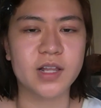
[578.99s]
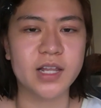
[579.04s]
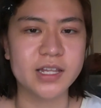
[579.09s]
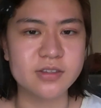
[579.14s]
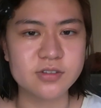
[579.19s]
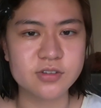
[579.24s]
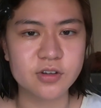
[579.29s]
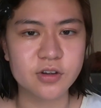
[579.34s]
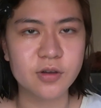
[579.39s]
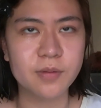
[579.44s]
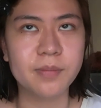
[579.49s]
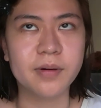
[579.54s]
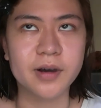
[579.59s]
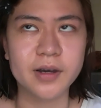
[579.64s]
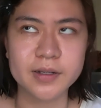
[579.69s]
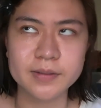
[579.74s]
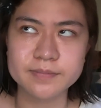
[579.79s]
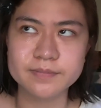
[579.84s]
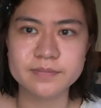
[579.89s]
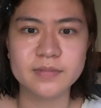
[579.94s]
cleanser,
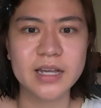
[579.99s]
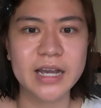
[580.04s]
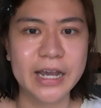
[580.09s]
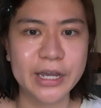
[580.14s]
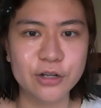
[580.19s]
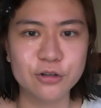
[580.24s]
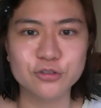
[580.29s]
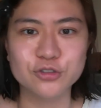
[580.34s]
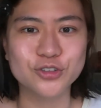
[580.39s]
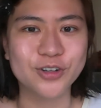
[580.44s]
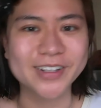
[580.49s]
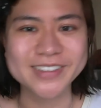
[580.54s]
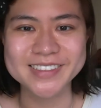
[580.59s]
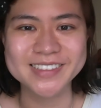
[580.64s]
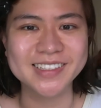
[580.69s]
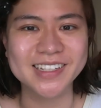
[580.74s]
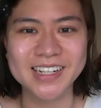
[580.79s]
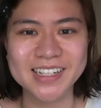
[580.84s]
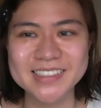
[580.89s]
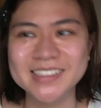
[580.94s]
but I don't
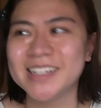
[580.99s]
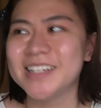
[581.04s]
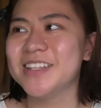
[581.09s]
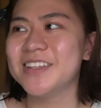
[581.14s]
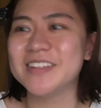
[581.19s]
trust that.